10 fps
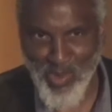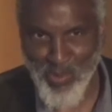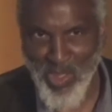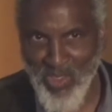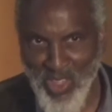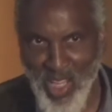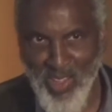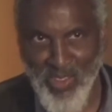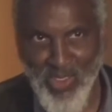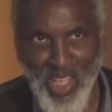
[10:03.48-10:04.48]
being
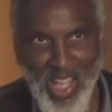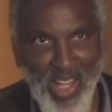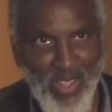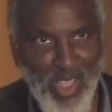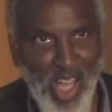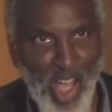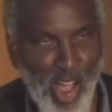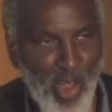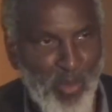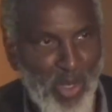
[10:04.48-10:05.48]
challenged at a
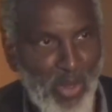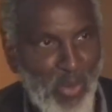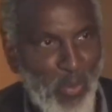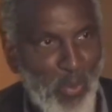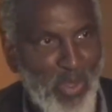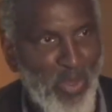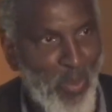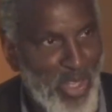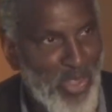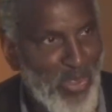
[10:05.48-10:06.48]
time when the
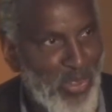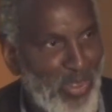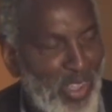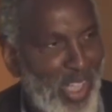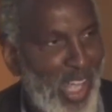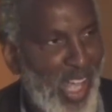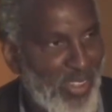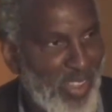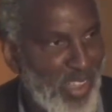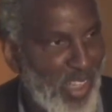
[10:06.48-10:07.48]
racial,
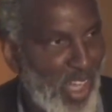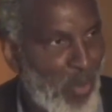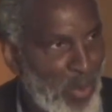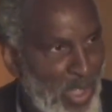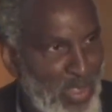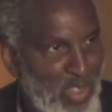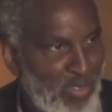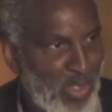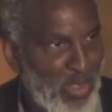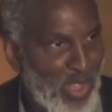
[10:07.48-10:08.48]
ethnic, and religious
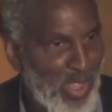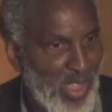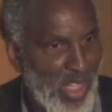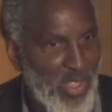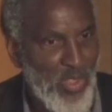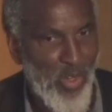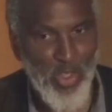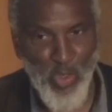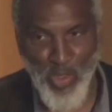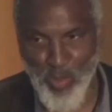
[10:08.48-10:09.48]
diversity is starting
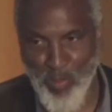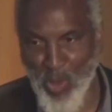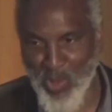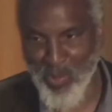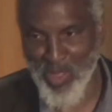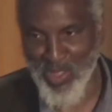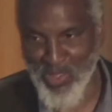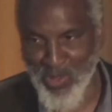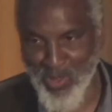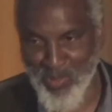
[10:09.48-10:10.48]
to explode in
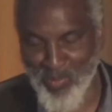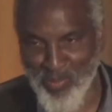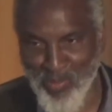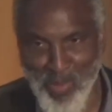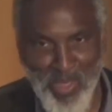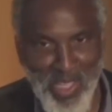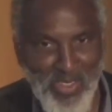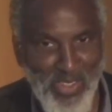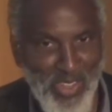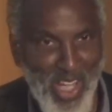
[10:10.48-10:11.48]
Minnesota. Maybe that's
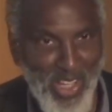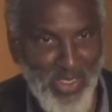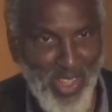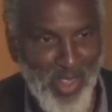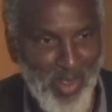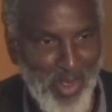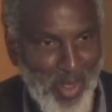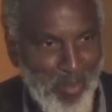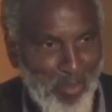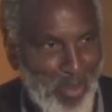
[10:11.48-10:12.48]
just an accident.
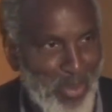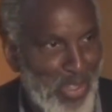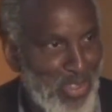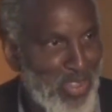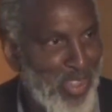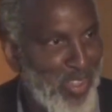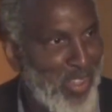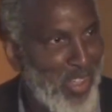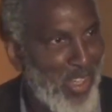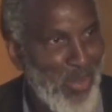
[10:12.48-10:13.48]
Maybe that's just an
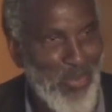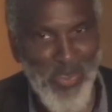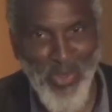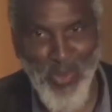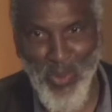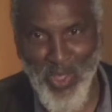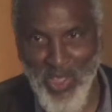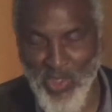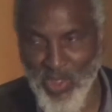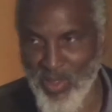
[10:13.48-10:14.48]
interesting correlation.